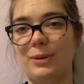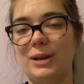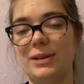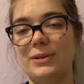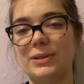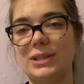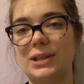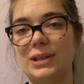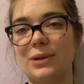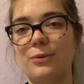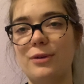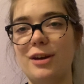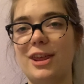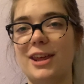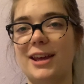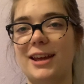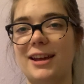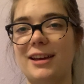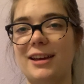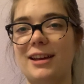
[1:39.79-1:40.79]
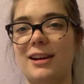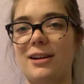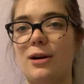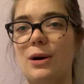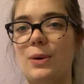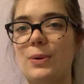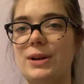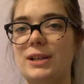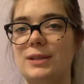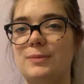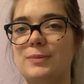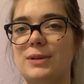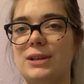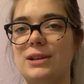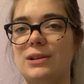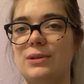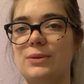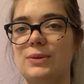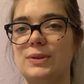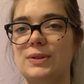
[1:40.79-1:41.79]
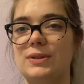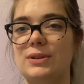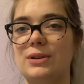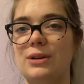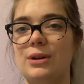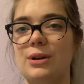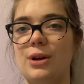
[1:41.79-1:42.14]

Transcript: using with it can always be used